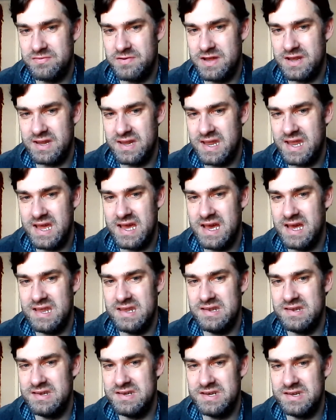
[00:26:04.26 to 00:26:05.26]
when
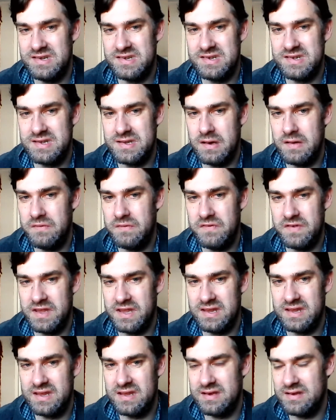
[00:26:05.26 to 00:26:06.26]
Kat just, I
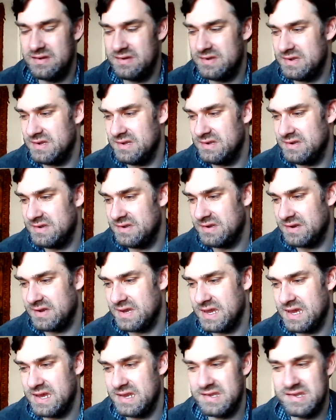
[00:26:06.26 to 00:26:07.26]
think, cuts into
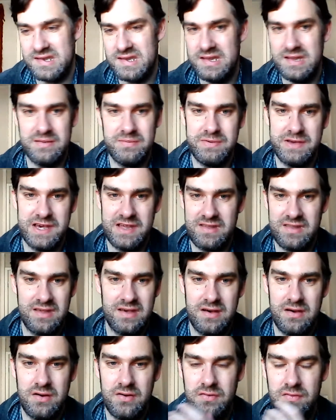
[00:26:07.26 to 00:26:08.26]
Cassie about the
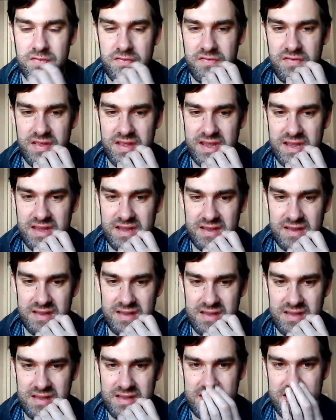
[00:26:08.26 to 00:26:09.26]
whole thing
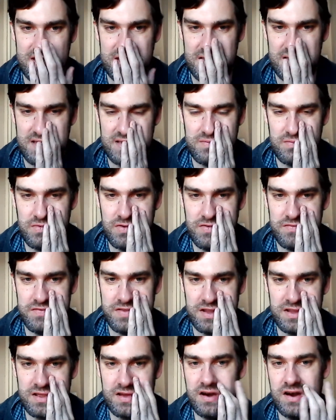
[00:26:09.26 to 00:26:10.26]
with
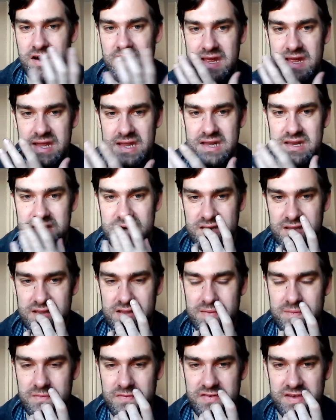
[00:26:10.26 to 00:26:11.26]
the guy and
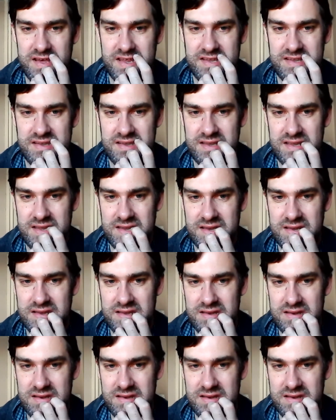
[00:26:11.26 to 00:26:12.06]
confessing,